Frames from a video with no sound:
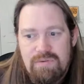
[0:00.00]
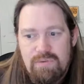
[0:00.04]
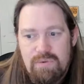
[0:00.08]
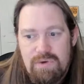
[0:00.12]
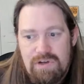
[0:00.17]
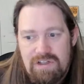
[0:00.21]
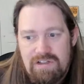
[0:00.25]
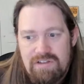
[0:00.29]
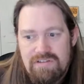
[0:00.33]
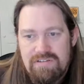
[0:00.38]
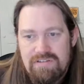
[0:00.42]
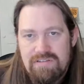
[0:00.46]

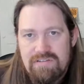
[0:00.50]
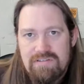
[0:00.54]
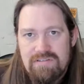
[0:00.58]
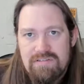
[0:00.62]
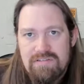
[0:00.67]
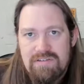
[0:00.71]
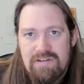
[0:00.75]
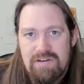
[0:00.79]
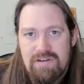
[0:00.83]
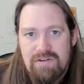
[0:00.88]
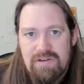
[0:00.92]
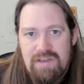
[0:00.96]
well,
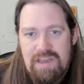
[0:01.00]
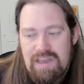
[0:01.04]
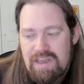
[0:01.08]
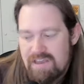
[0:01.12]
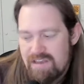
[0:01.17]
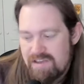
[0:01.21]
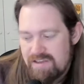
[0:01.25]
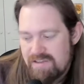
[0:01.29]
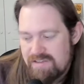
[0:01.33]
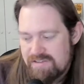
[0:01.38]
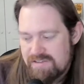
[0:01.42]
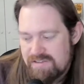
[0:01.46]

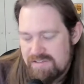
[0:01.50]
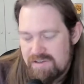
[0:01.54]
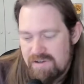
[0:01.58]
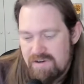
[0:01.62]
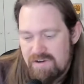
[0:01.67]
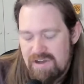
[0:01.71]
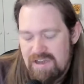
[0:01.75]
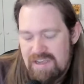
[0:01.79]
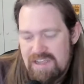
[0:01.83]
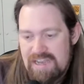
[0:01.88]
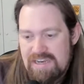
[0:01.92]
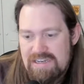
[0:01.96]
okay.
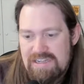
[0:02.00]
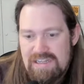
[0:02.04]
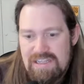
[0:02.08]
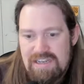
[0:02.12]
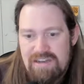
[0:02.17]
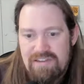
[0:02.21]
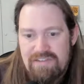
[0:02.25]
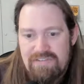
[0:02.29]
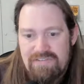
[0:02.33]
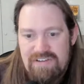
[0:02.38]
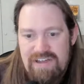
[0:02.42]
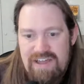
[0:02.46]
So I got to the
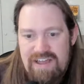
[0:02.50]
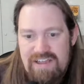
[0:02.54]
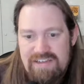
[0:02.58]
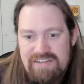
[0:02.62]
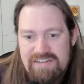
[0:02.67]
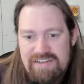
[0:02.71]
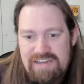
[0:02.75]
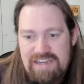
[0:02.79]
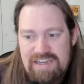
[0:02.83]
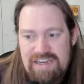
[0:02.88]
end of the fast,